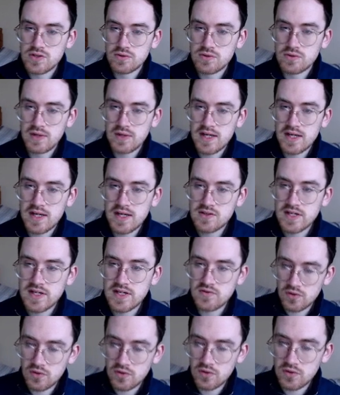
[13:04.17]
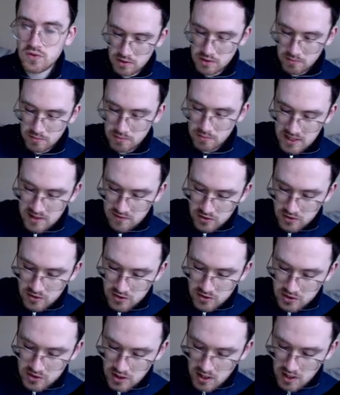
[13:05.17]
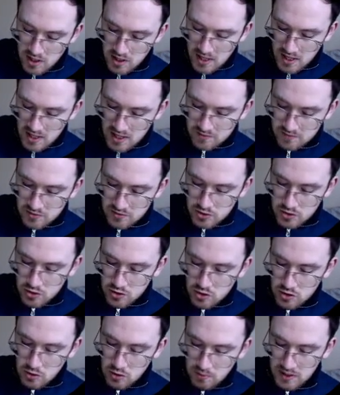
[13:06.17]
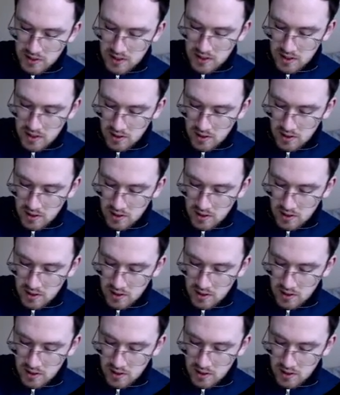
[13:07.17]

Okay, so let's focus on the p first. I have 2p